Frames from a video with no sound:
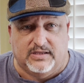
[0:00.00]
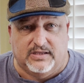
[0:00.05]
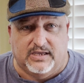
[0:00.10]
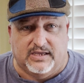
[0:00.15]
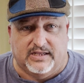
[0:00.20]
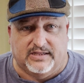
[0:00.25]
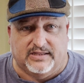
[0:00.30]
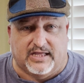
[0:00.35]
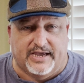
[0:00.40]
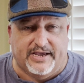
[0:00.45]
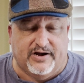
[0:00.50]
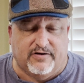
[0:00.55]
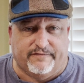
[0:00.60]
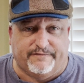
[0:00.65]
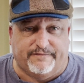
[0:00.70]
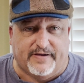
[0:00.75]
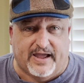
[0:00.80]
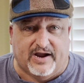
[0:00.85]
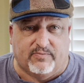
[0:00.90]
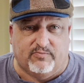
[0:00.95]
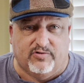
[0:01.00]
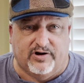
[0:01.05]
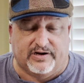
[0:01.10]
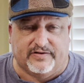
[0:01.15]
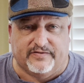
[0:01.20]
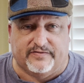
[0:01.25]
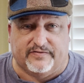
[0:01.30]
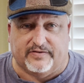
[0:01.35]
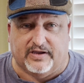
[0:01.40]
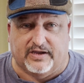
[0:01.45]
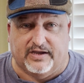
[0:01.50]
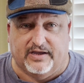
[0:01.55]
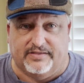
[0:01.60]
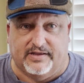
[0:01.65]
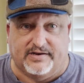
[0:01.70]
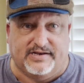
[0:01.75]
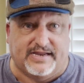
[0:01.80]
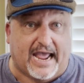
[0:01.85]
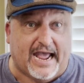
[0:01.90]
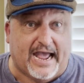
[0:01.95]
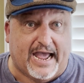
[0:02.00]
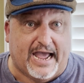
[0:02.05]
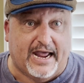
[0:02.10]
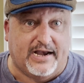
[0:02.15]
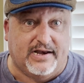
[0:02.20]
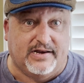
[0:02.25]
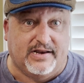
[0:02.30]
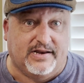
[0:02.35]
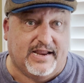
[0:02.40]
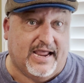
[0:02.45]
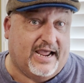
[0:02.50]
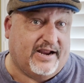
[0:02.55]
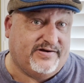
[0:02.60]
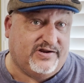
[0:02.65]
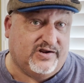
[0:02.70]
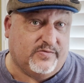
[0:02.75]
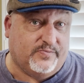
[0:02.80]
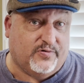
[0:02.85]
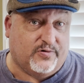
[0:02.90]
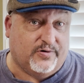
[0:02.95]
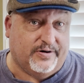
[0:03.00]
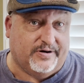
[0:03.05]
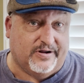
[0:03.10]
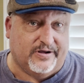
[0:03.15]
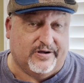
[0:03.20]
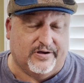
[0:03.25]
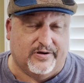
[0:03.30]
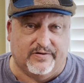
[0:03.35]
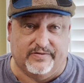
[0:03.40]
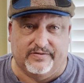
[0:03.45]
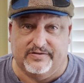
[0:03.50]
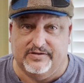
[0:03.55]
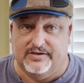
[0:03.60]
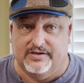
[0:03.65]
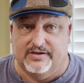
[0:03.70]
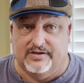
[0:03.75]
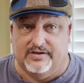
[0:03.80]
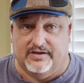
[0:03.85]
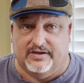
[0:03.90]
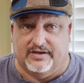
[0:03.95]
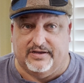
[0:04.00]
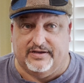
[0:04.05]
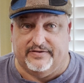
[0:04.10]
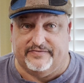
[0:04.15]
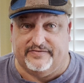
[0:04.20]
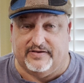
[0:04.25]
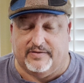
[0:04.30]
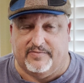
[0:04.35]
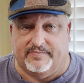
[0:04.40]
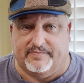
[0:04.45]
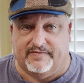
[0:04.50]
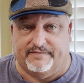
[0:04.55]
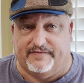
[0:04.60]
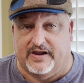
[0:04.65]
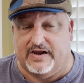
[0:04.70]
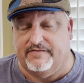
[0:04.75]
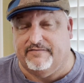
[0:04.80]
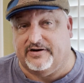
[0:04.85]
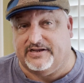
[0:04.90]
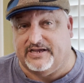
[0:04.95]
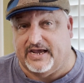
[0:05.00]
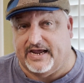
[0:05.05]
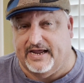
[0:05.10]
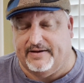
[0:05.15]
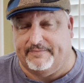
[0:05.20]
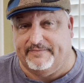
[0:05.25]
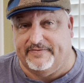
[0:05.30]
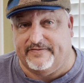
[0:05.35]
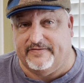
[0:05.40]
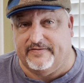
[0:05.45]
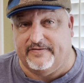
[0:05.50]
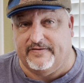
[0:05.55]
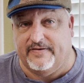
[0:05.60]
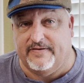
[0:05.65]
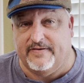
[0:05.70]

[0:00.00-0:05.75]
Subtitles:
in lighter fabrics, the Dad 2.0, some of my favorite caps.